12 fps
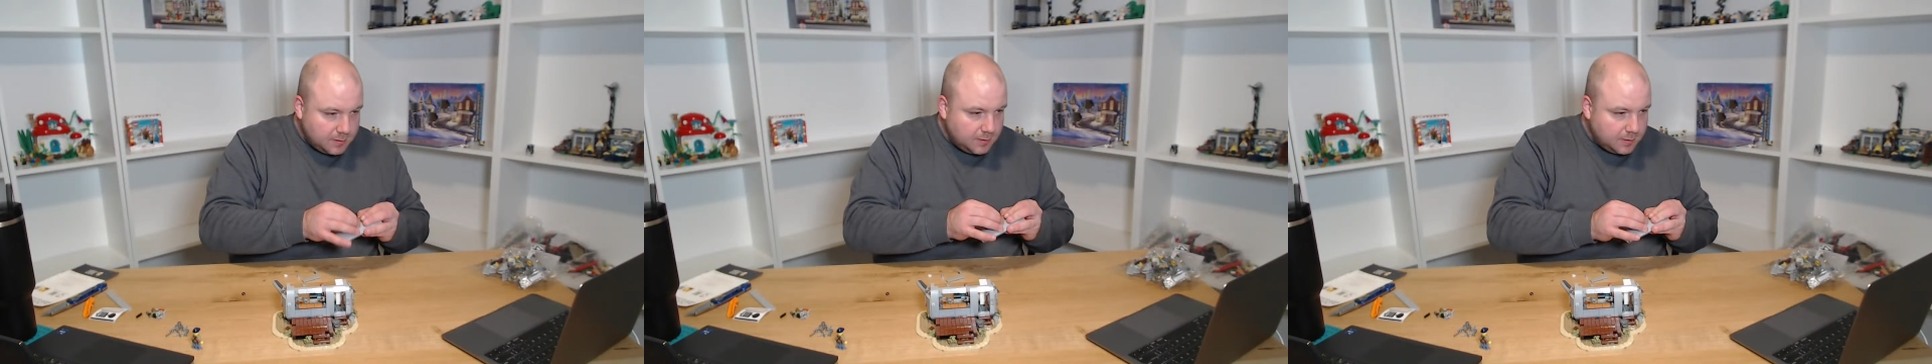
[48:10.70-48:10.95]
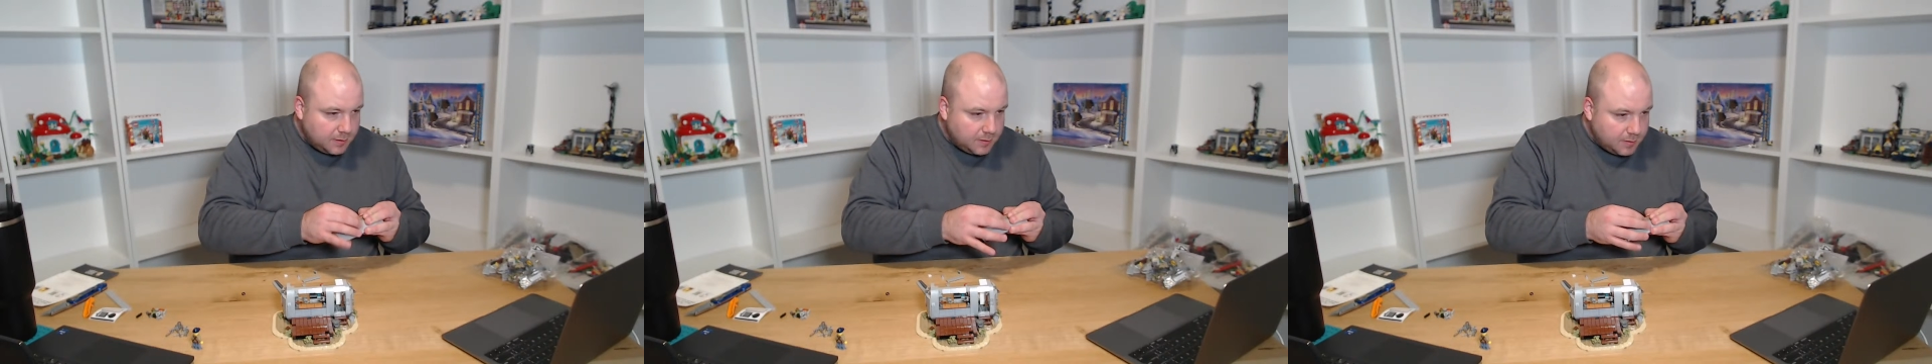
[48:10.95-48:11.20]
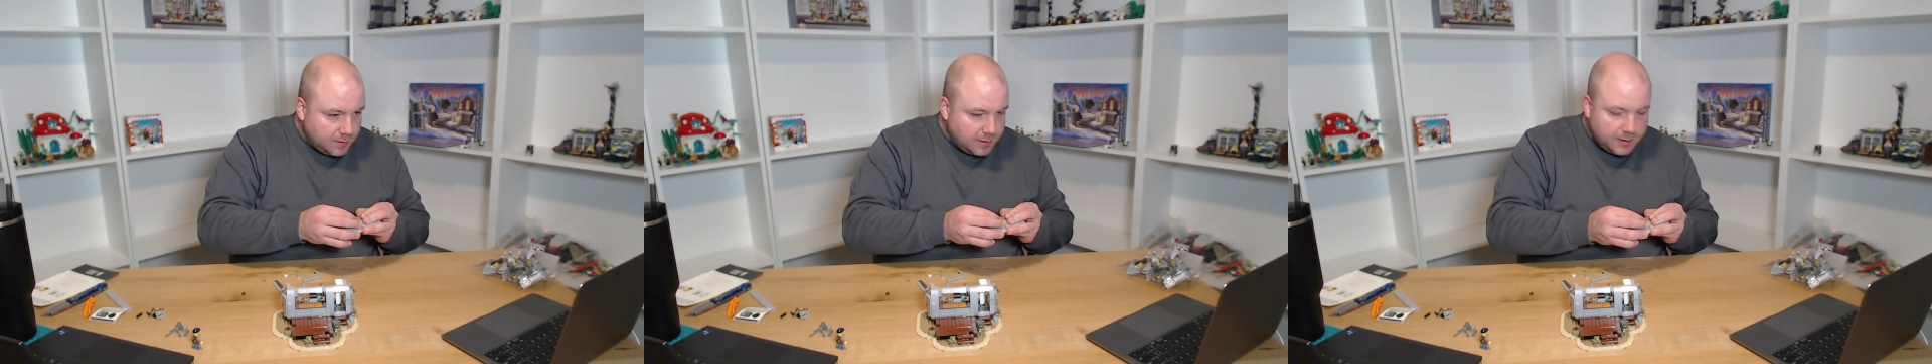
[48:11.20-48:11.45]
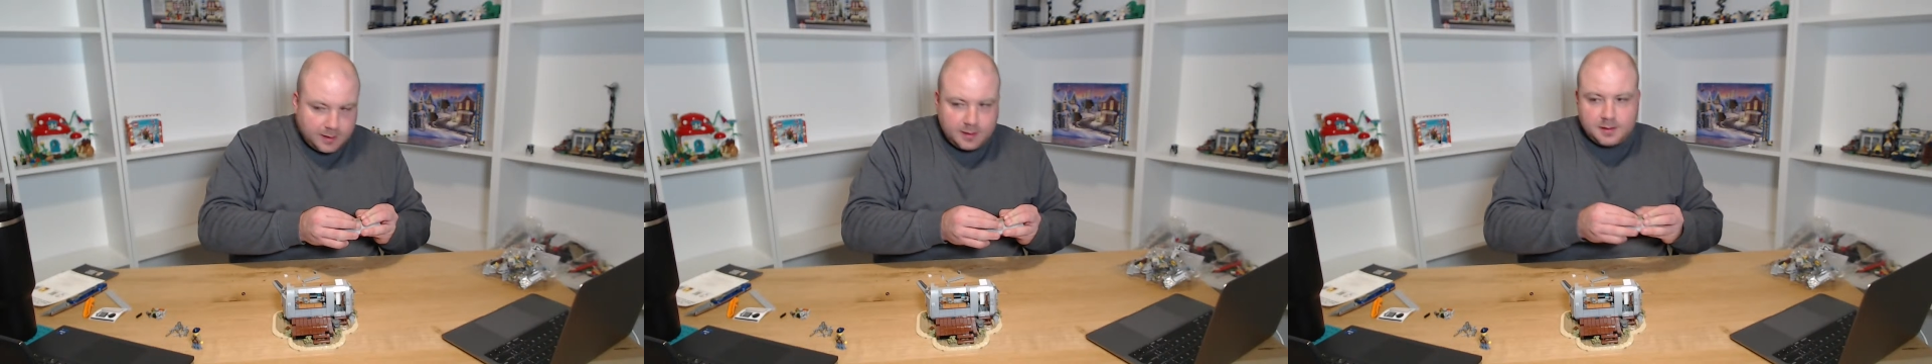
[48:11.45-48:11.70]
There it
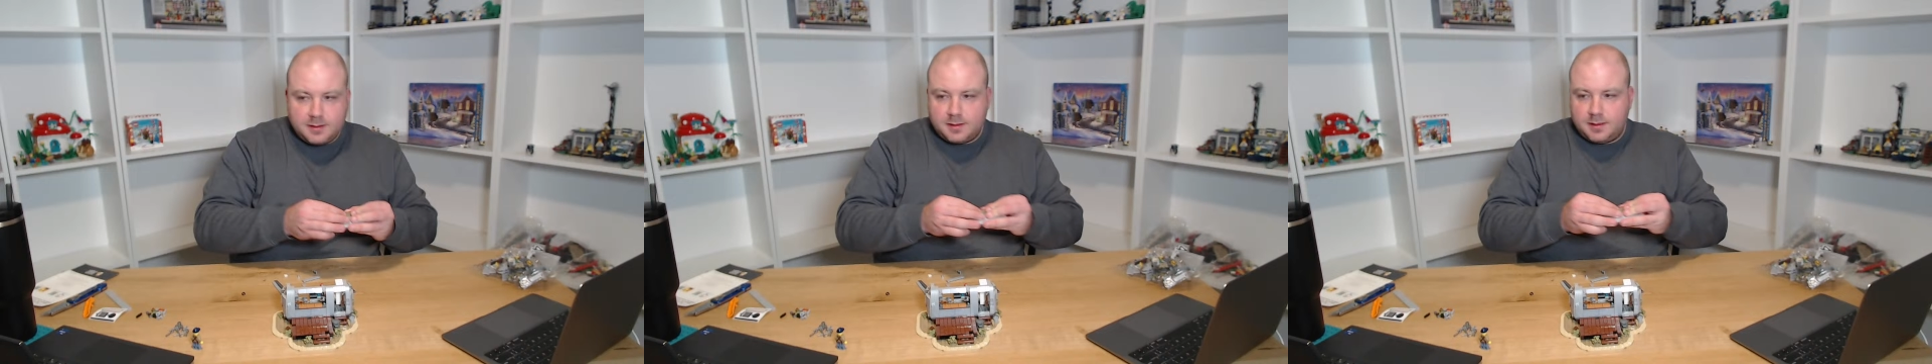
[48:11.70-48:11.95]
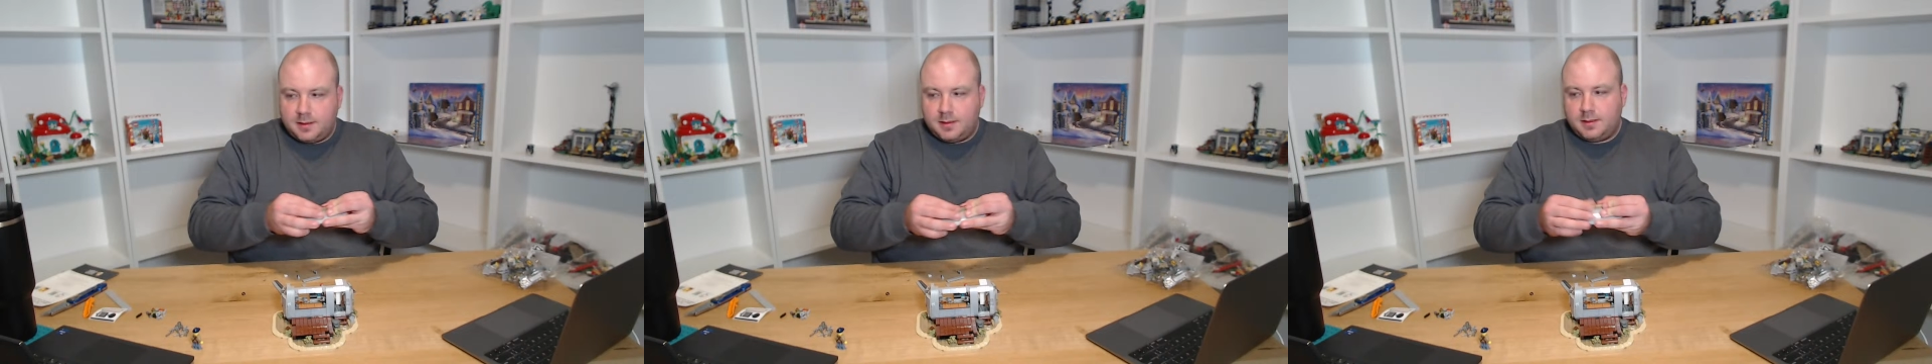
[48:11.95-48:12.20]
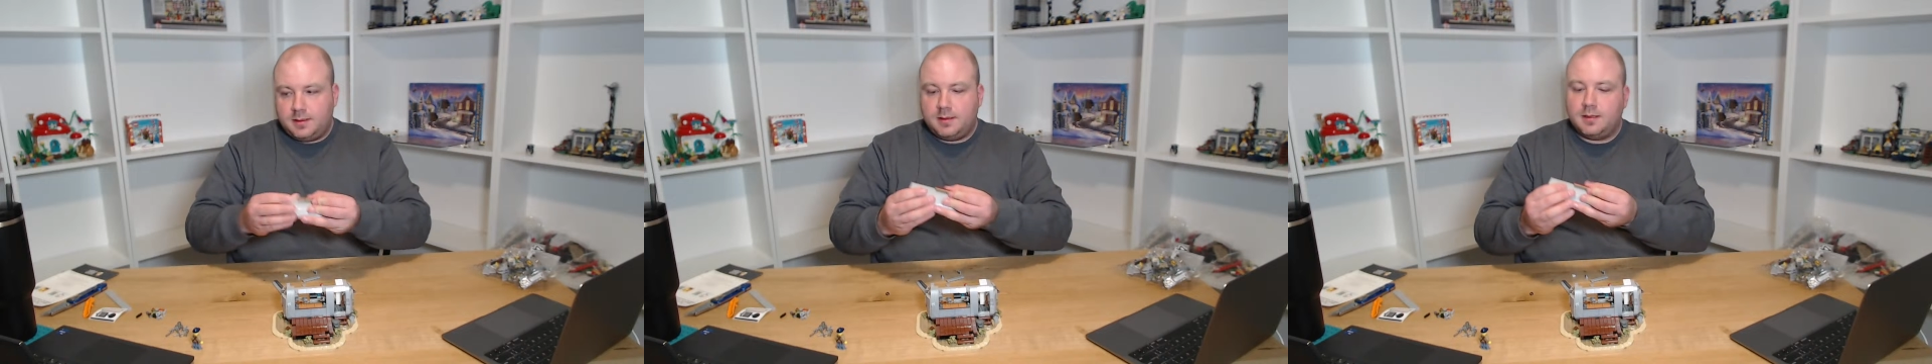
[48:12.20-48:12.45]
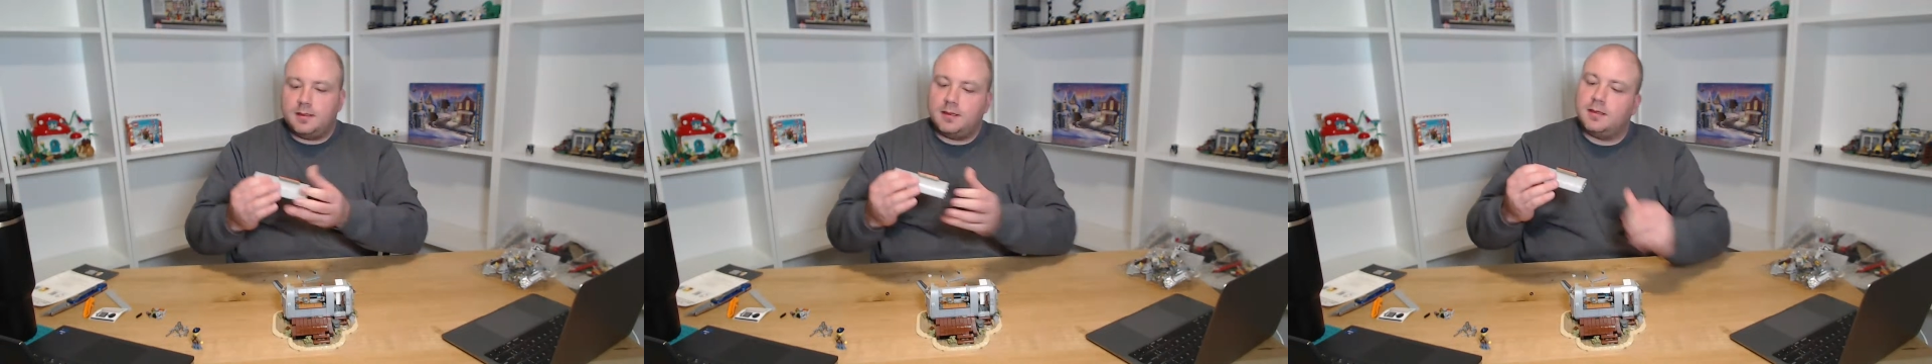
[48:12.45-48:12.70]
is.
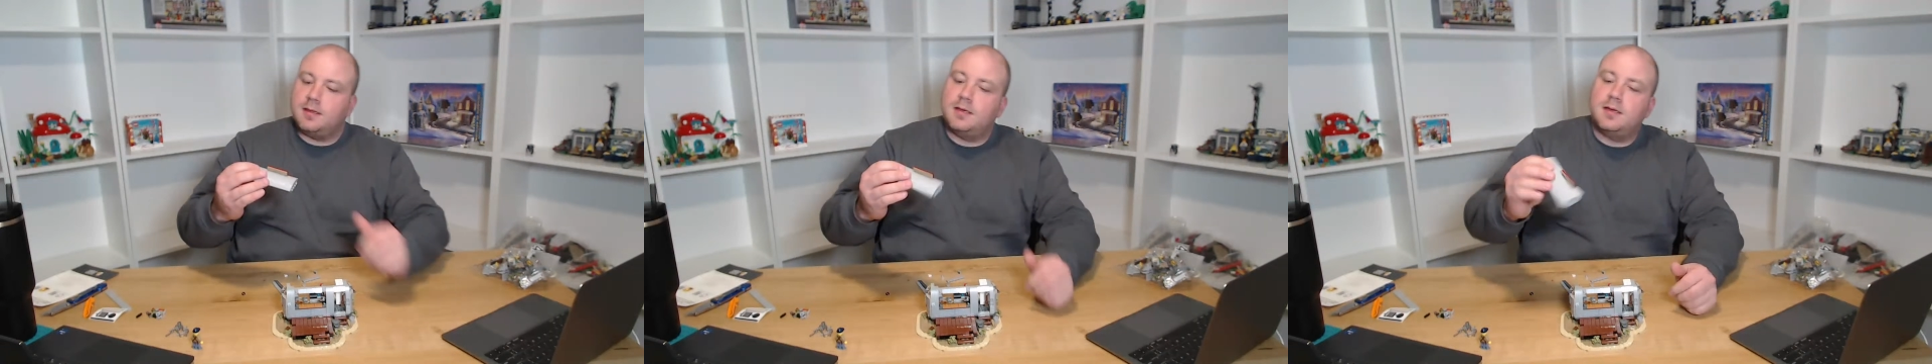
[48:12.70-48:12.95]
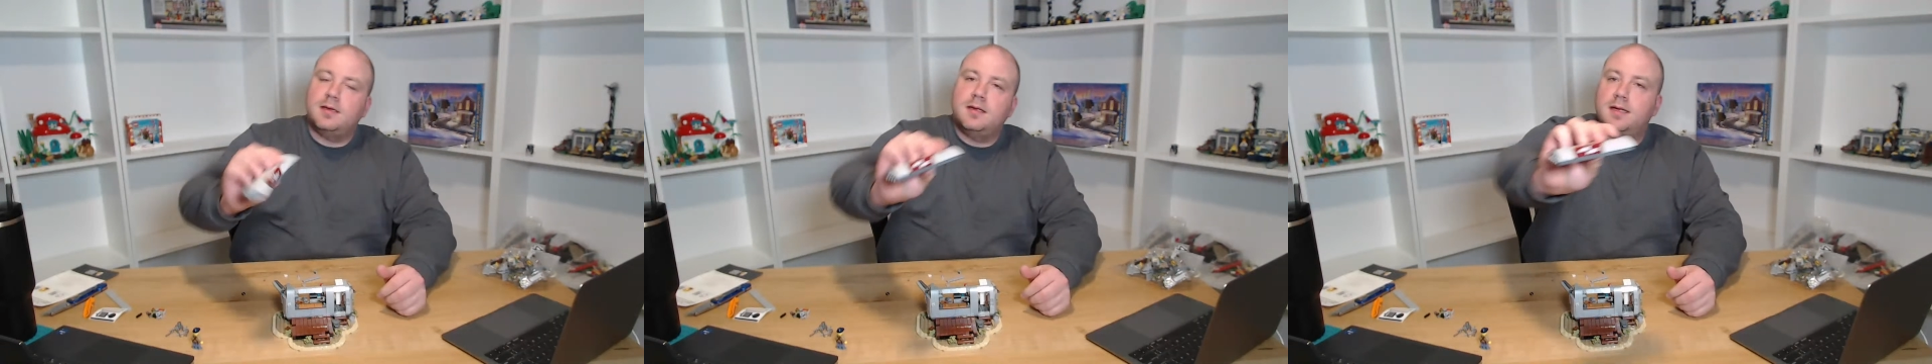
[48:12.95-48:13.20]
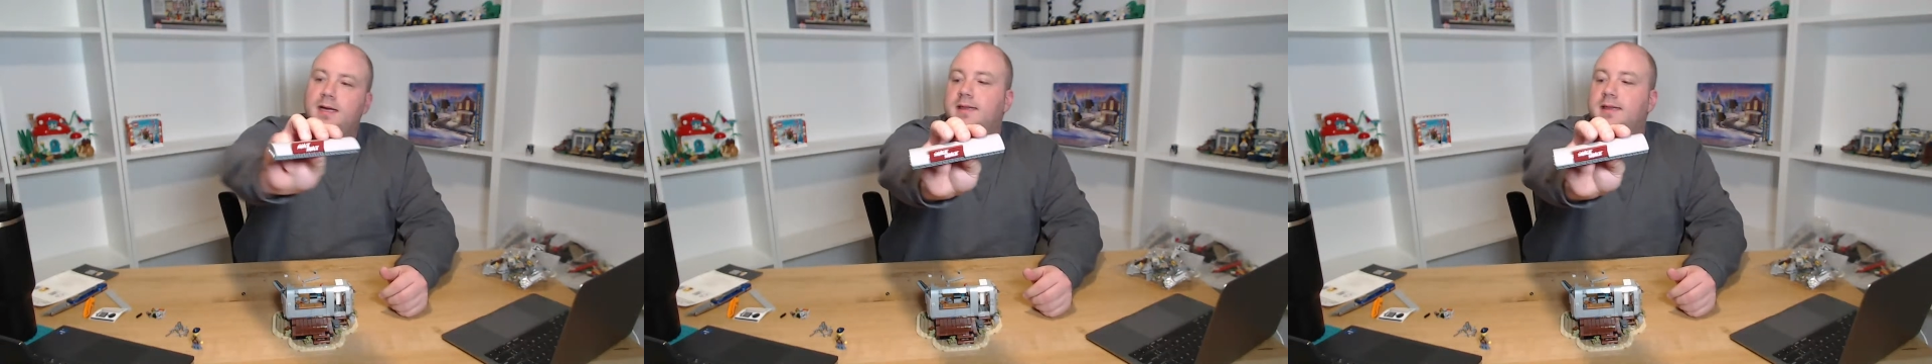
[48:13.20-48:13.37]
You